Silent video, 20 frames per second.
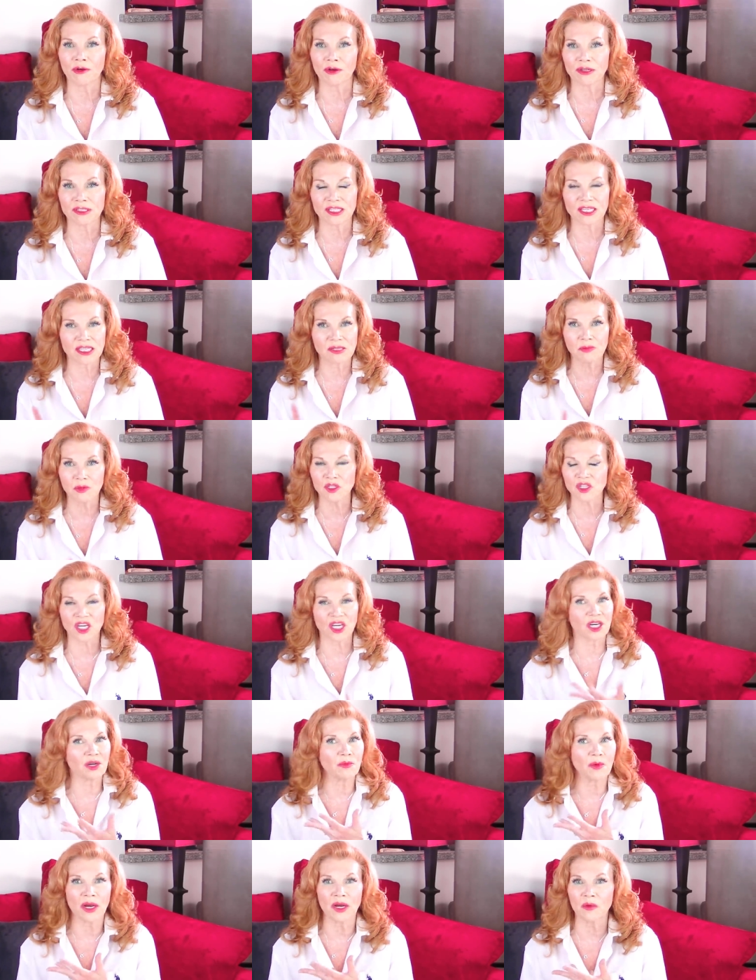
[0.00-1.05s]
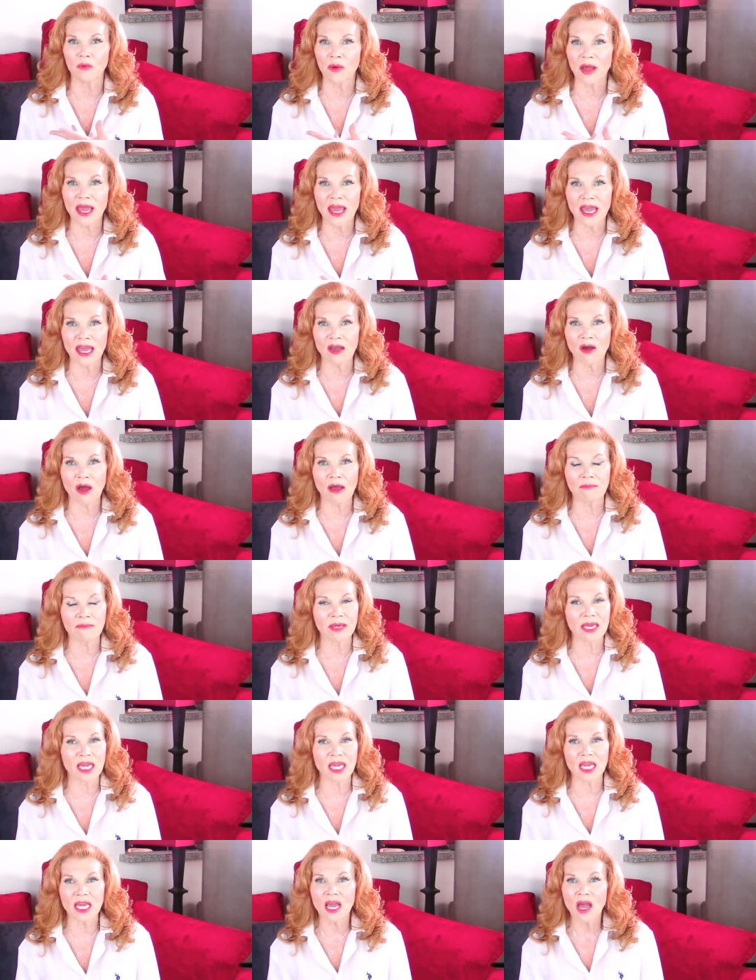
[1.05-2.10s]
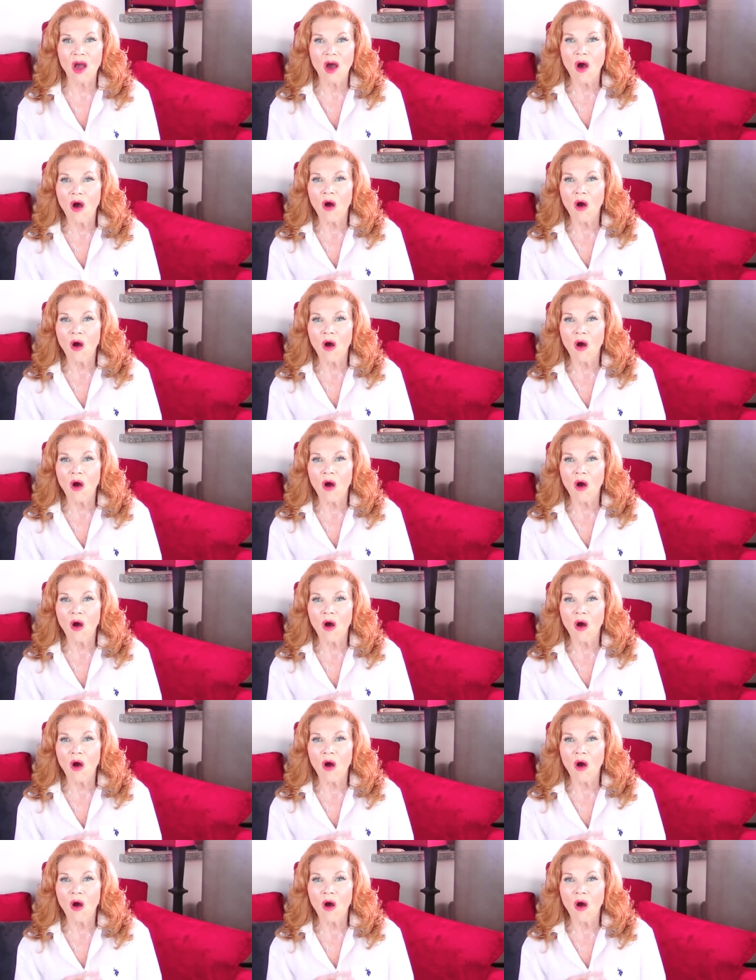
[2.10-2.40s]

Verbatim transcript: or is this person going to run away on me?